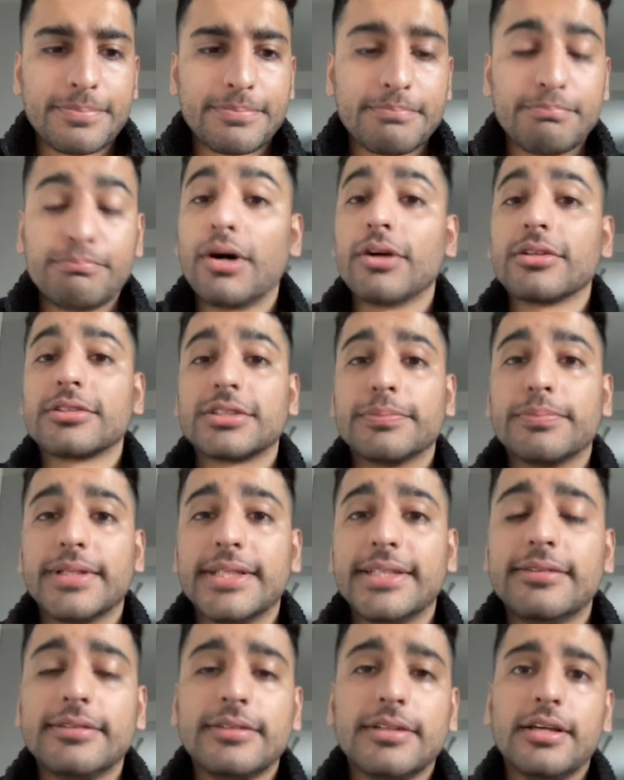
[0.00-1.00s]

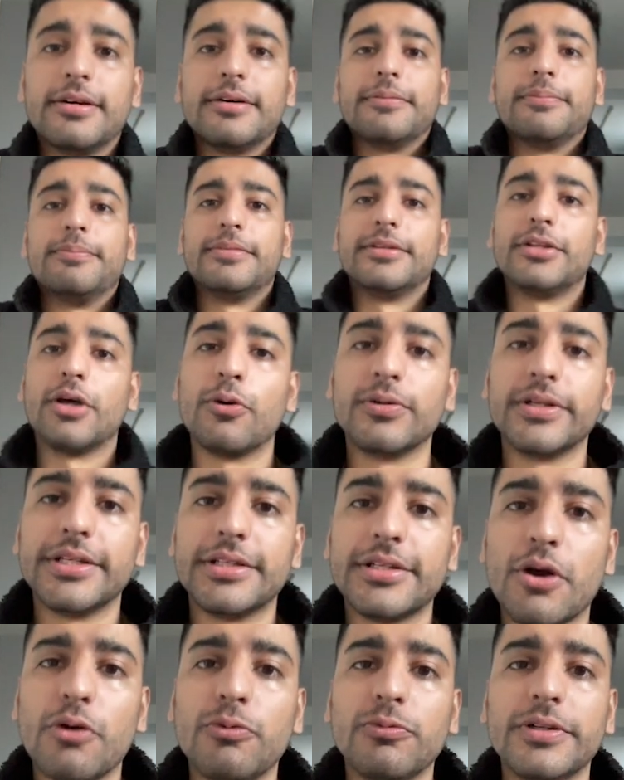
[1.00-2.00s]
Possibly. Only
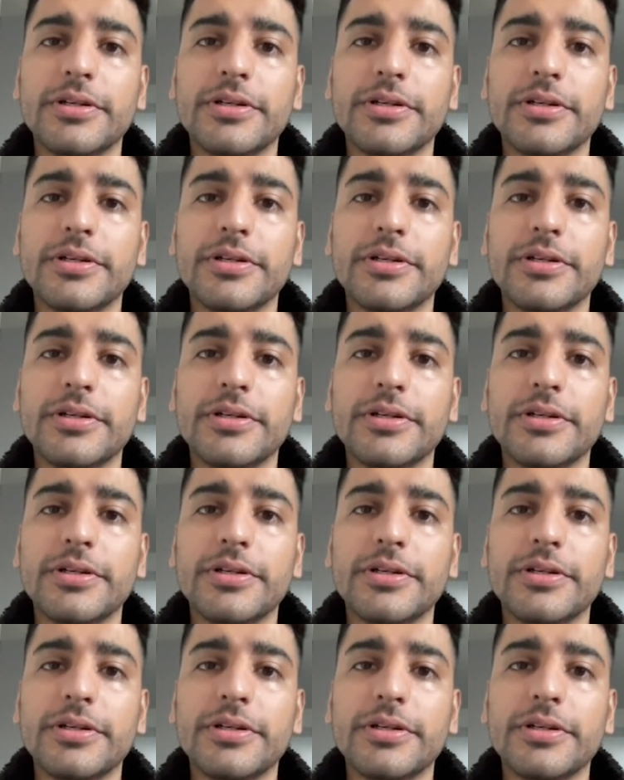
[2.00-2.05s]
the owner